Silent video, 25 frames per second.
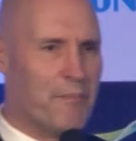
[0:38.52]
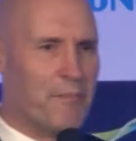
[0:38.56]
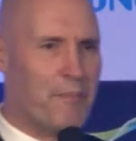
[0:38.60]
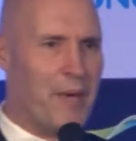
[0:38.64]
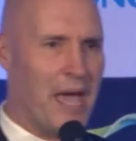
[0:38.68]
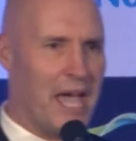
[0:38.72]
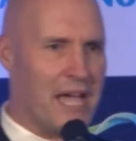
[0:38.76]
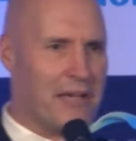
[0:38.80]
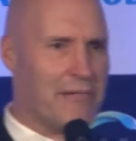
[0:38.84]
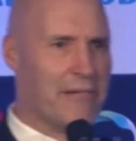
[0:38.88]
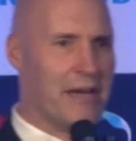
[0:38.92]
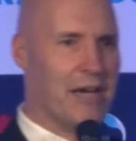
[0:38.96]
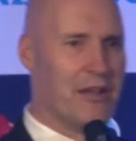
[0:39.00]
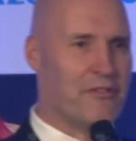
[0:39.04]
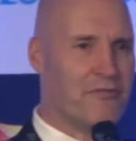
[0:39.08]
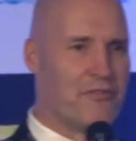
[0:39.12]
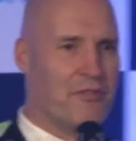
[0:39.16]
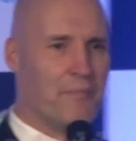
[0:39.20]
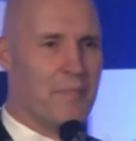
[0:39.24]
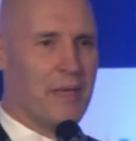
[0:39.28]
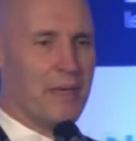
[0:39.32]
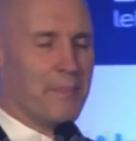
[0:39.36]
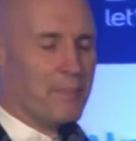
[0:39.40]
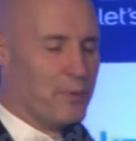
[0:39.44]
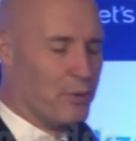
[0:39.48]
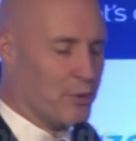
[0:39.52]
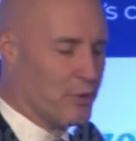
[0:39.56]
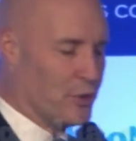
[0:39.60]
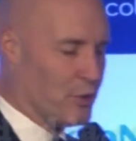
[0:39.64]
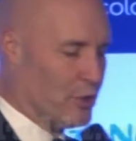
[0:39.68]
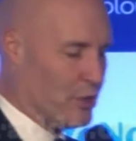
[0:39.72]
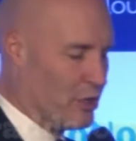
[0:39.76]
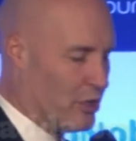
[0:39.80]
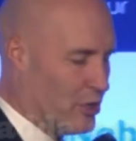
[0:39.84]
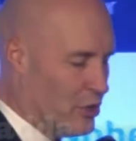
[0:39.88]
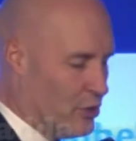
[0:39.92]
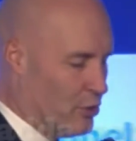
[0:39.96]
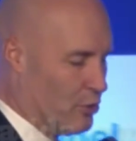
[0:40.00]
the background for people
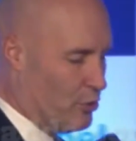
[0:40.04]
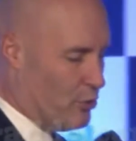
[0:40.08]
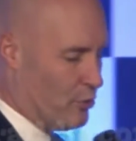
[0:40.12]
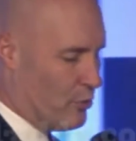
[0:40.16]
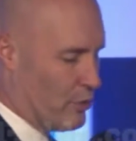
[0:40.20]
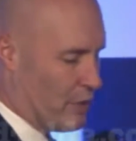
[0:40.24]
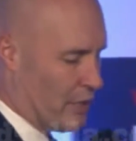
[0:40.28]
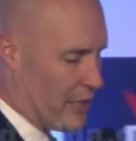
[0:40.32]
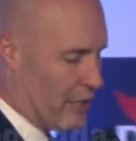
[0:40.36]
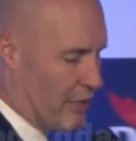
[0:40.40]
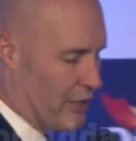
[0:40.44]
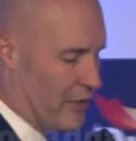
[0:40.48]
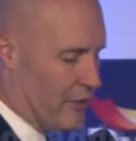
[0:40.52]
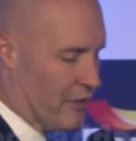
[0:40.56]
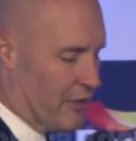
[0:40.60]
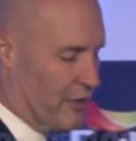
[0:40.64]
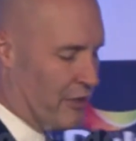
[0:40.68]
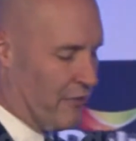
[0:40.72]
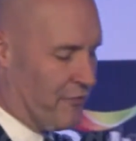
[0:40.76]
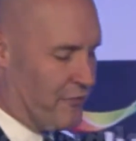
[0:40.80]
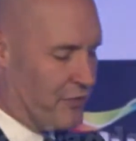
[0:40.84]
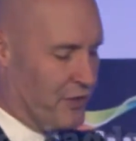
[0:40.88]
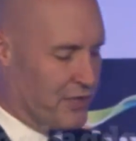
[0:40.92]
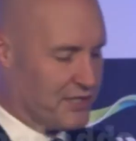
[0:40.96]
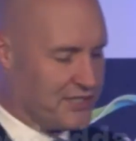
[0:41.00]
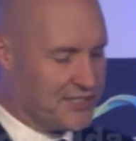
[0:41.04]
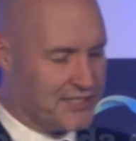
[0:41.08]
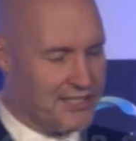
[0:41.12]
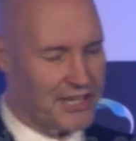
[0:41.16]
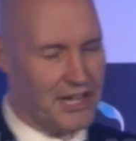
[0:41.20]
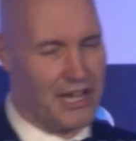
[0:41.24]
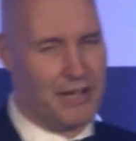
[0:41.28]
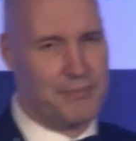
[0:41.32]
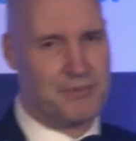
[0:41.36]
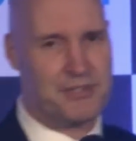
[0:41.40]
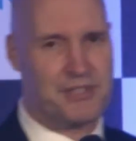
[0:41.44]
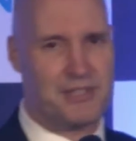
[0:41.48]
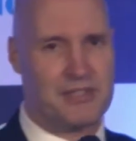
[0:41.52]
who are the first
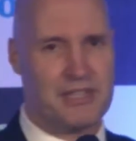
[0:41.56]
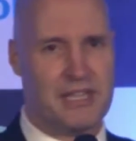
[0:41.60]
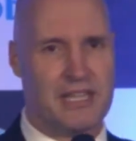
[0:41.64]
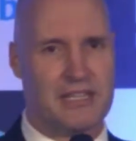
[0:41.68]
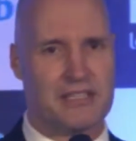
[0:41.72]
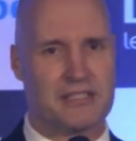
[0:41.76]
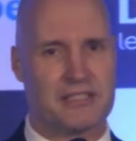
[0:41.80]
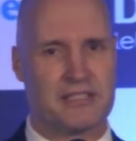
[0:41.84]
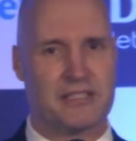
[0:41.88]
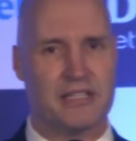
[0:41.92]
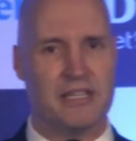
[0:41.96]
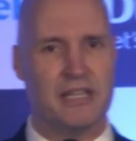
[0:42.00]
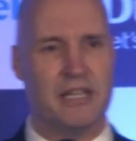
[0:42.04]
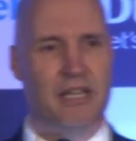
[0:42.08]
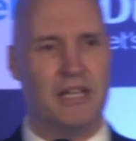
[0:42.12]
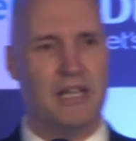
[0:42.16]
time to this.